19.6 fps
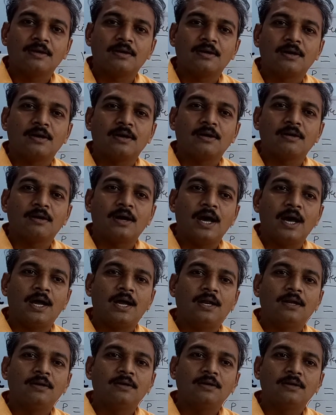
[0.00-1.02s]

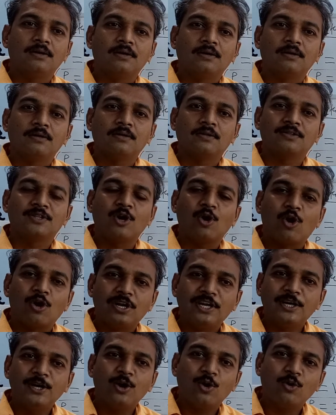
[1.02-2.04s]
and the
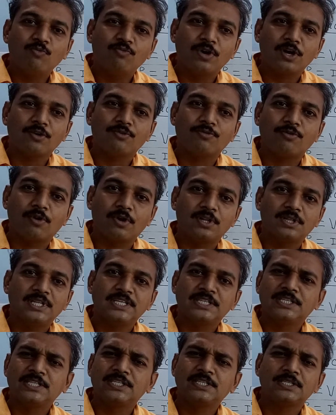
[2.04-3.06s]
holiday homework for
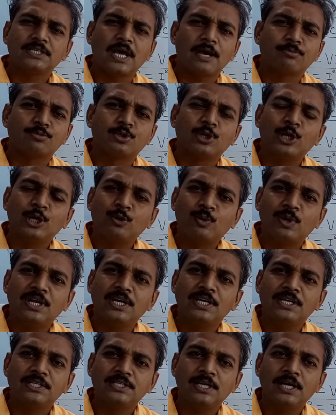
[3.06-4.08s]
this is absolutely
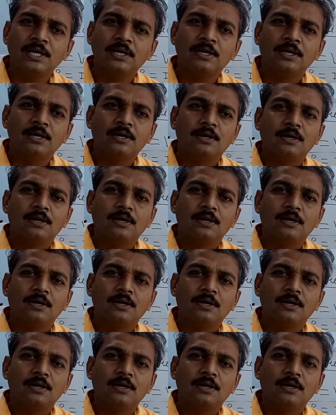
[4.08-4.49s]
easy.